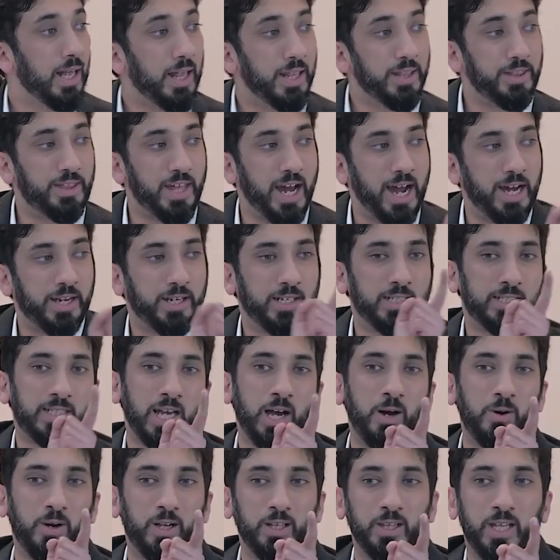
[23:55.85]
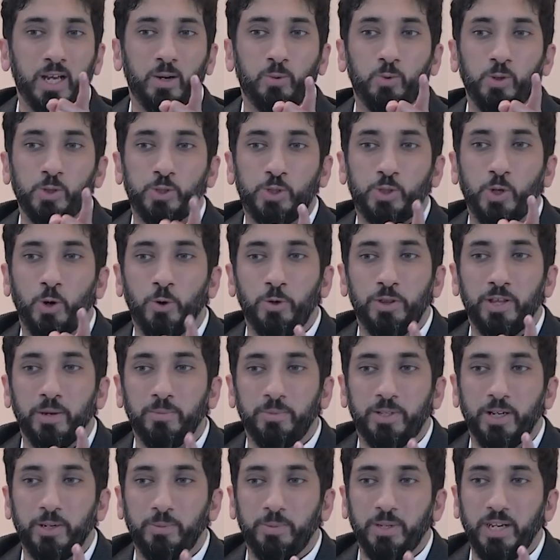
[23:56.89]
That is how Allah will show
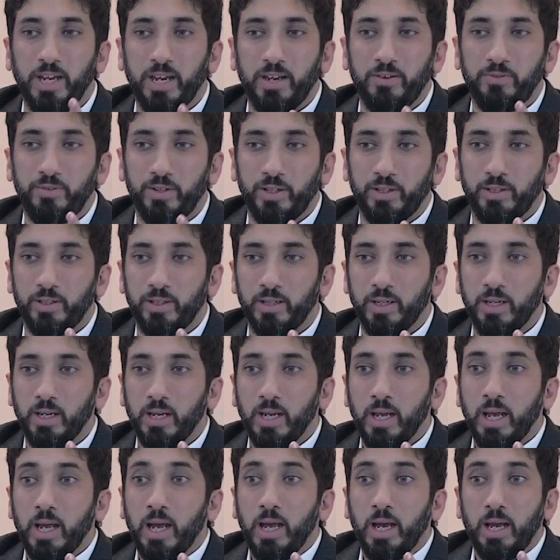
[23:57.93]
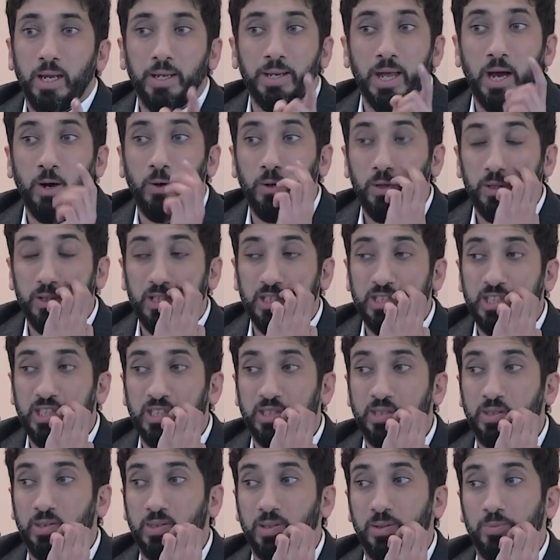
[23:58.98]
them their behavior. Now this
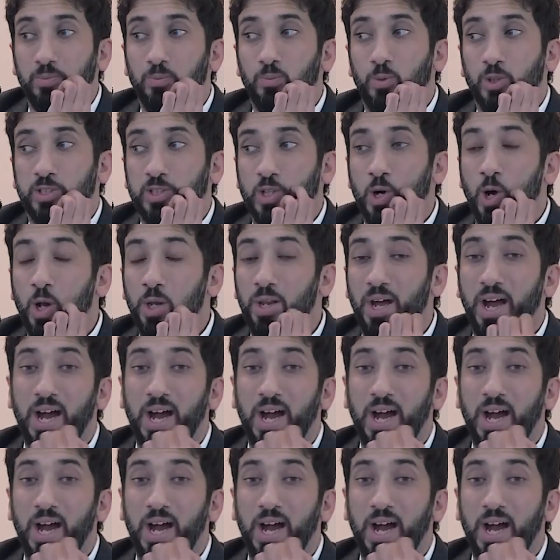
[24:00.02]
is what's called